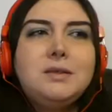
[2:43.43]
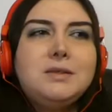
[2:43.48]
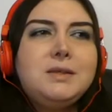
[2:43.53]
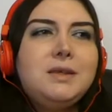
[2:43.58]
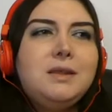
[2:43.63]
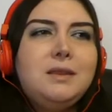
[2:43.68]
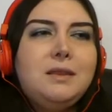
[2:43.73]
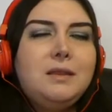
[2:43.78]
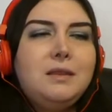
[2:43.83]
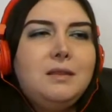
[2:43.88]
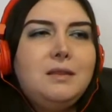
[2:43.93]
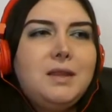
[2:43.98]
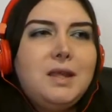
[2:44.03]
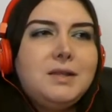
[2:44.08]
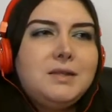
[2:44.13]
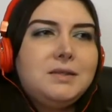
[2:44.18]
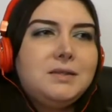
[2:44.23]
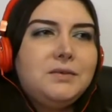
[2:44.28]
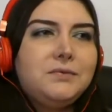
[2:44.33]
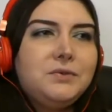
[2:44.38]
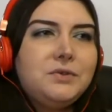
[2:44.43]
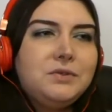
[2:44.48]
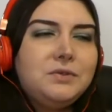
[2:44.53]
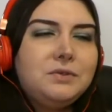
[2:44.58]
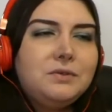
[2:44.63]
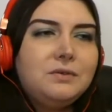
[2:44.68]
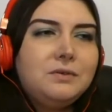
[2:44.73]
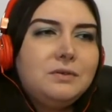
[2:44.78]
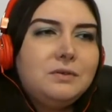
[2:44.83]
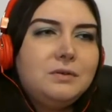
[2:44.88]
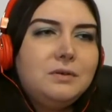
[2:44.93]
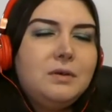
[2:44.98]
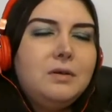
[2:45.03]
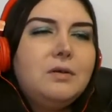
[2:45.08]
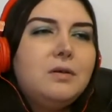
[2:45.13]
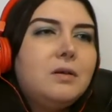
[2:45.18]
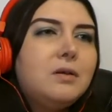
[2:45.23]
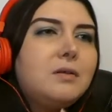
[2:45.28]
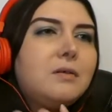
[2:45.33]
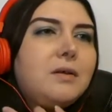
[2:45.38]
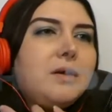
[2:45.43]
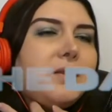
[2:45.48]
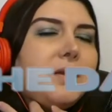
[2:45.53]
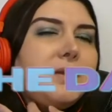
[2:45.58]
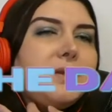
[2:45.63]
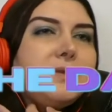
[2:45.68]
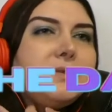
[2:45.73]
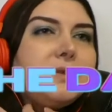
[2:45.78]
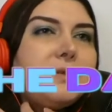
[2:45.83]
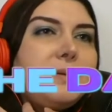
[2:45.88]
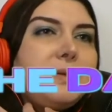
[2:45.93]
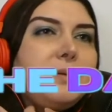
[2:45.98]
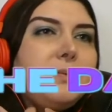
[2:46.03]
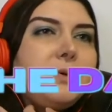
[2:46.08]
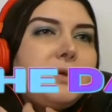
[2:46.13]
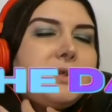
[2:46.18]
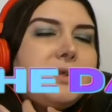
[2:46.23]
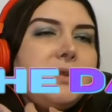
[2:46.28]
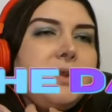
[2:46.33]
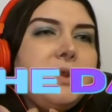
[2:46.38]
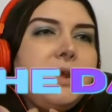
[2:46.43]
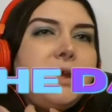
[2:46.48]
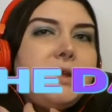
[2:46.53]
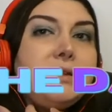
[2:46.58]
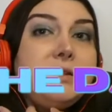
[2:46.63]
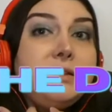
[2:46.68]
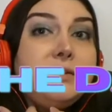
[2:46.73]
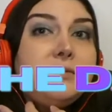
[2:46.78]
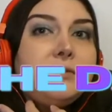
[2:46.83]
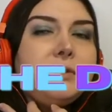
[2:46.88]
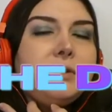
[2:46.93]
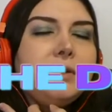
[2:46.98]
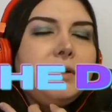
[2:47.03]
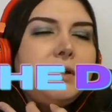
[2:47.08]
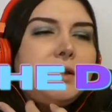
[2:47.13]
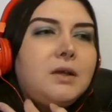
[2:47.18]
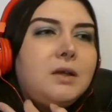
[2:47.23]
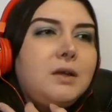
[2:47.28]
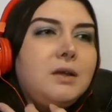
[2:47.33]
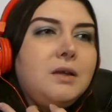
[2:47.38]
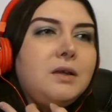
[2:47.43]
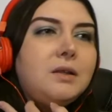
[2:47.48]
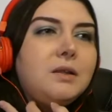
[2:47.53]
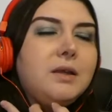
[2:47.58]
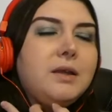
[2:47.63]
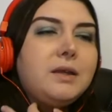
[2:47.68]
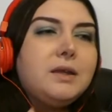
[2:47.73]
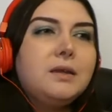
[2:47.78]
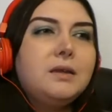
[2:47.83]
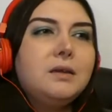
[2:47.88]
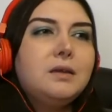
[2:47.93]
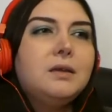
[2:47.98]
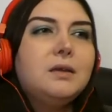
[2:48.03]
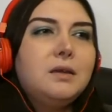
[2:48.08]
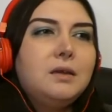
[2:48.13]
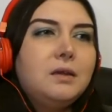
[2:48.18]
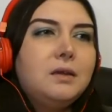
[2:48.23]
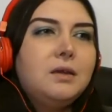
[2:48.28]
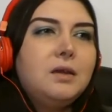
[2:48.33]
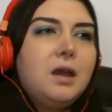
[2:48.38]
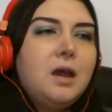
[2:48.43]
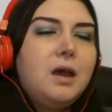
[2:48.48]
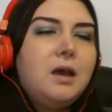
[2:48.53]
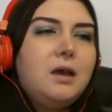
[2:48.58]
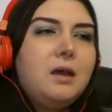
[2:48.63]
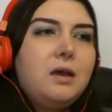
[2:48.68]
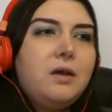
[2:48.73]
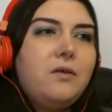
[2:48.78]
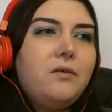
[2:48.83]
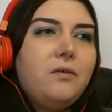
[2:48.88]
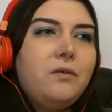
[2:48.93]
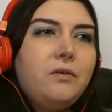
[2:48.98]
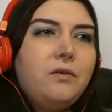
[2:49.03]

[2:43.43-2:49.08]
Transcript: See, that's different. Oh, I think that's going to be the word of the day. Different. Like, uh,